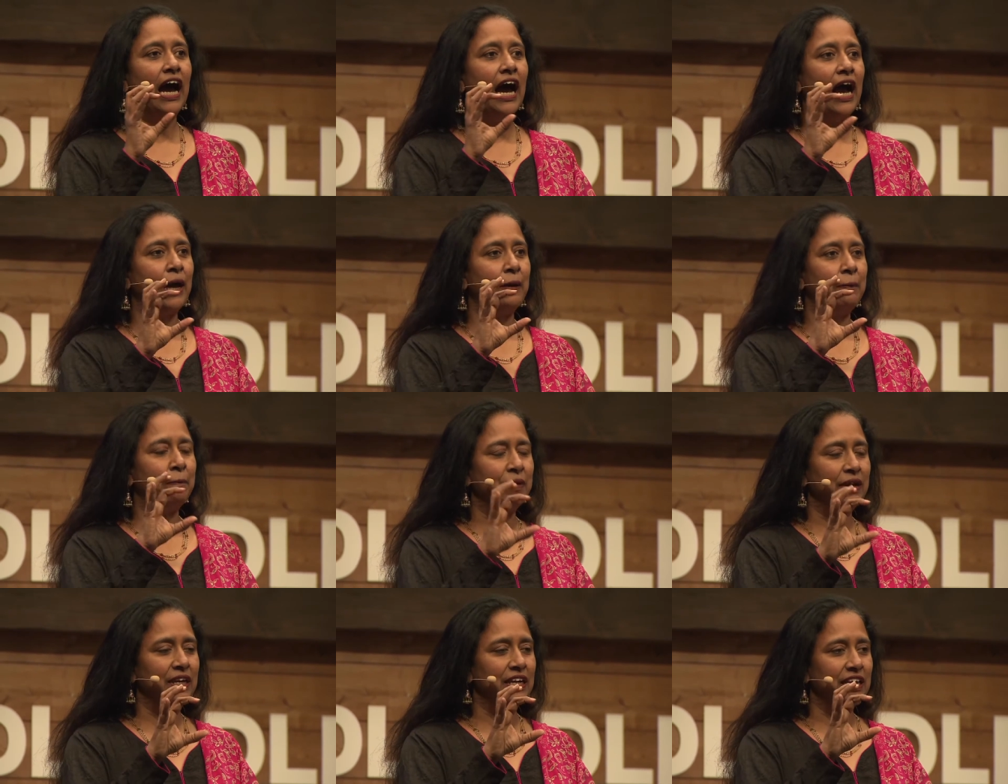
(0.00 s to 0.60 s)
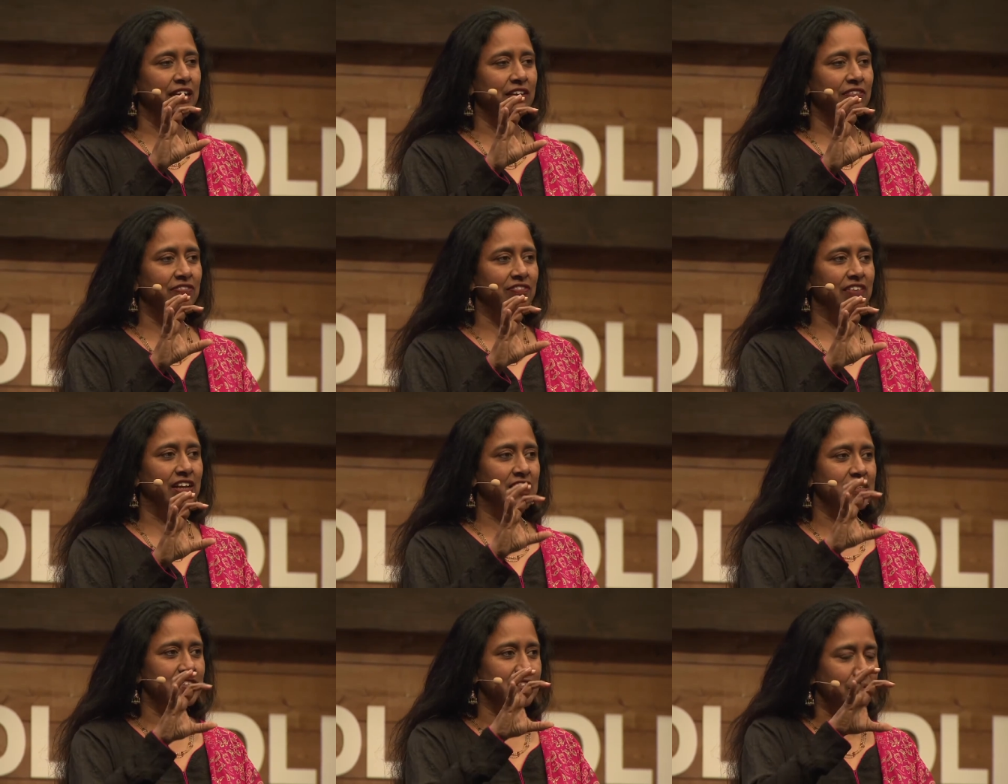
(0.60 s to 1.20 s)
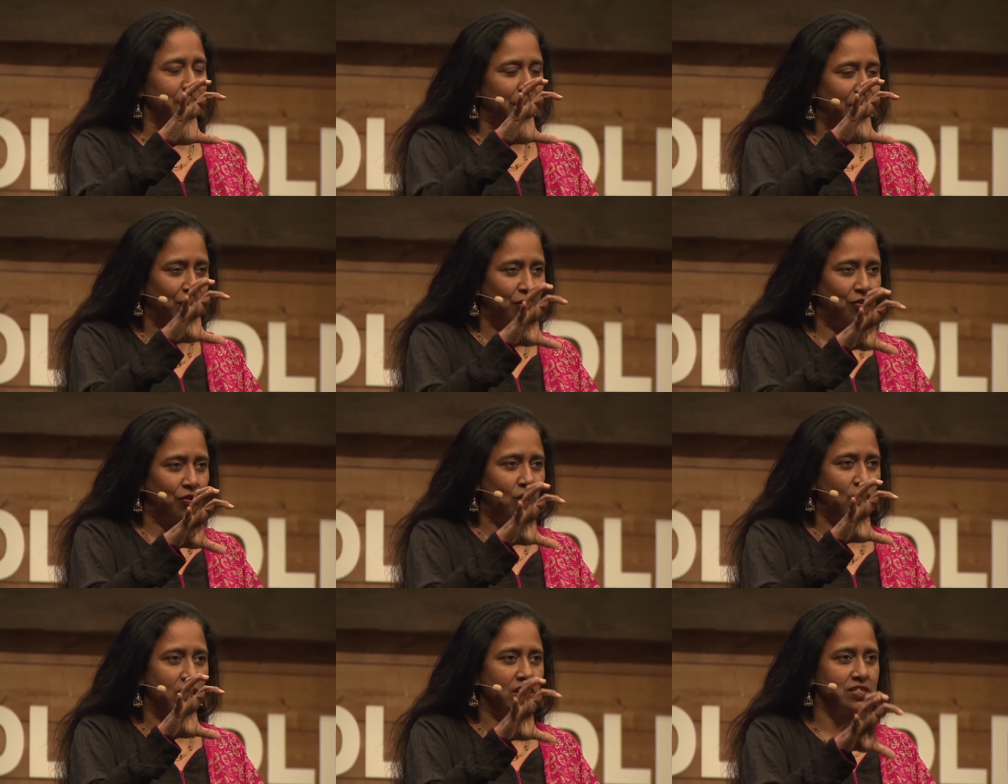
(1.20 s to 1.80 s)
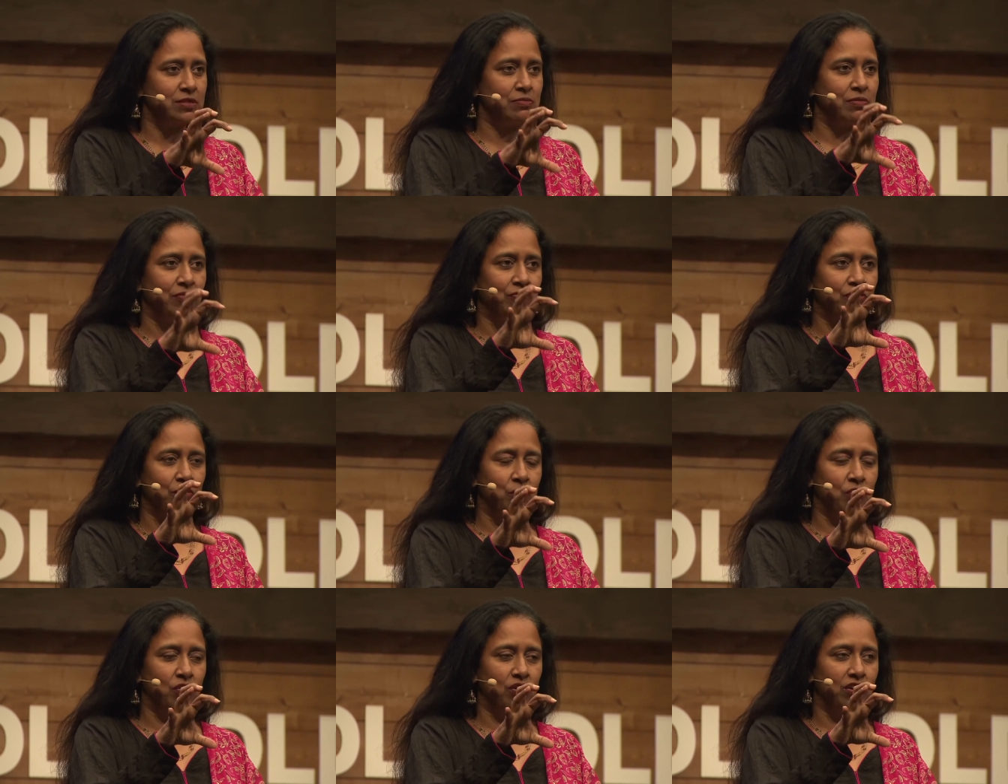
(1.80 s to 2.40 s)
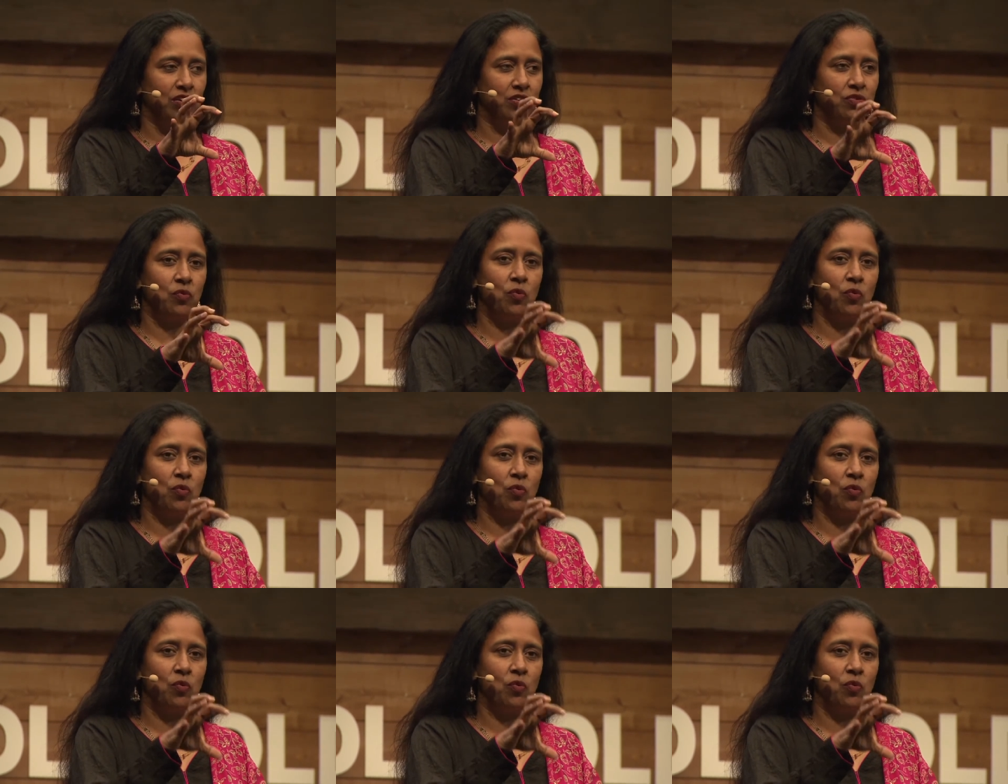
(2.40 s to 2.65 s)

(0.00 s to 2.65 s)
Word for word: I believe that it's a microcosm of the world.